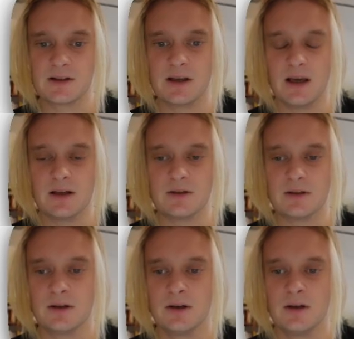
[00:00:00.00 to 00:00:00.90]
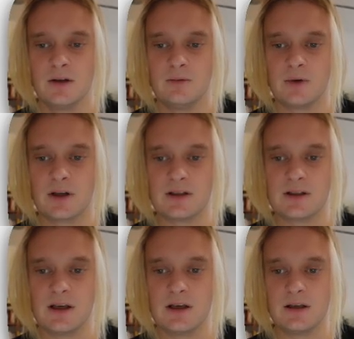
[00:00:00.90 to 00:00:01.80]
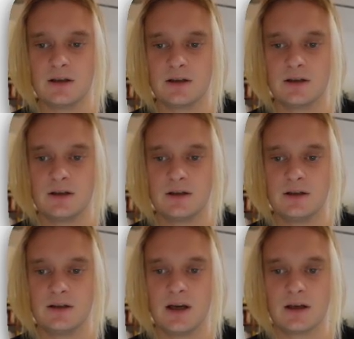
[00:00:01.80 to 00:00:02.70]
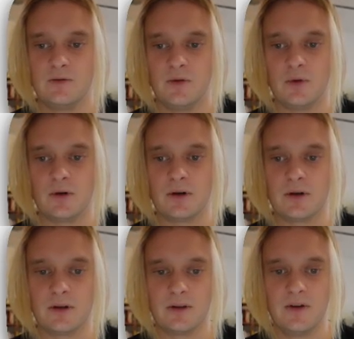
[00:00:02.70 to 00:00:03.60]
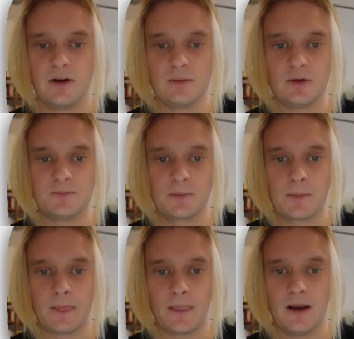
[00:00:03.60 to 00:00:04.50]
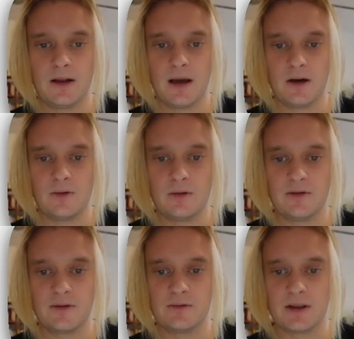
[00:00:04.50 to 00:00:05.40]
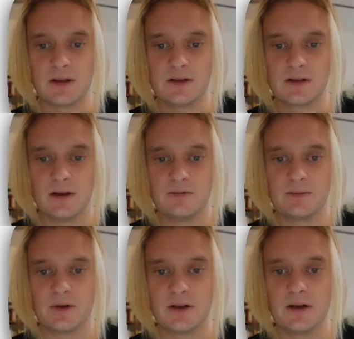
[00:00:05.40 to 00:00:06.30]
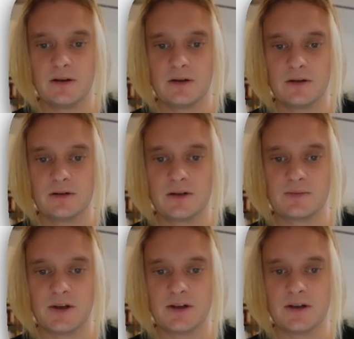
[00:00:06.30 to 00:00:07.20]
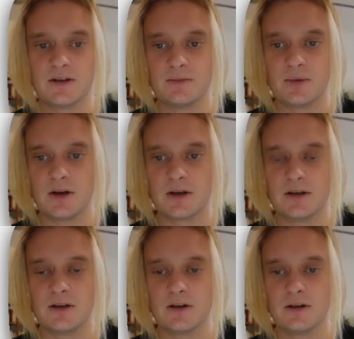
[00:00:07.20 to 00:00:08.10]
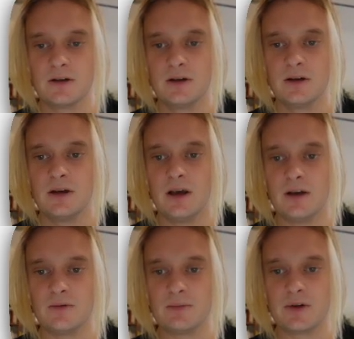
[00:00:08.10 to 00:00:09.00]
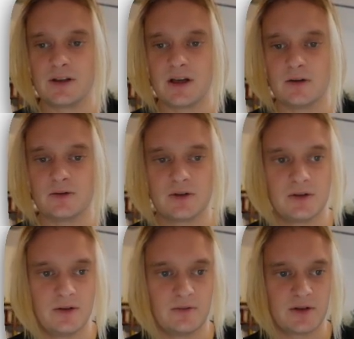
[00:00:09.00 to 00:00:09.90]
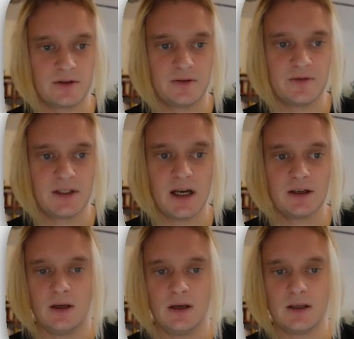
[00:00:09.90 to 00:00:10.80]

and we're going to say deck for the variable. And now if we run this and we put another display content block in here and we print out the result of deck, I can